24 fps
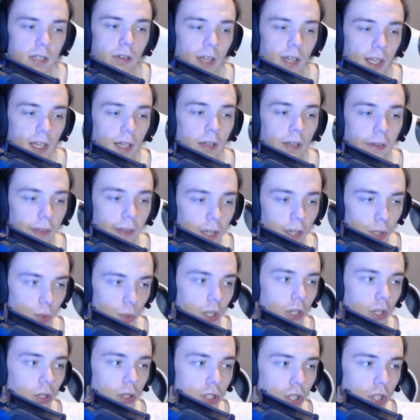a heel and they're doing a
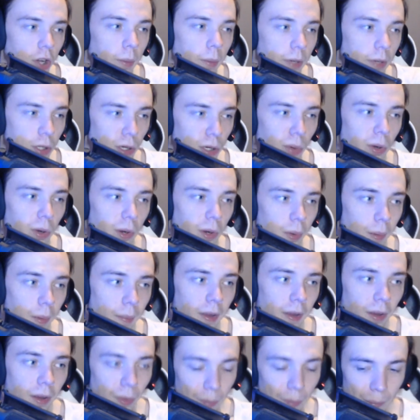good job. You don't want to
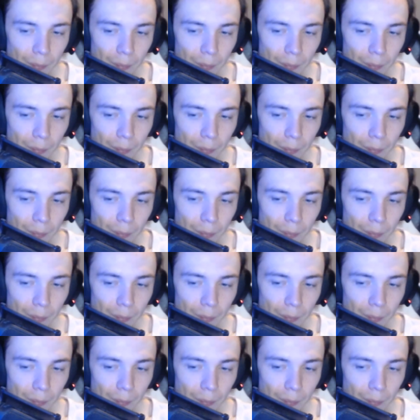admit it.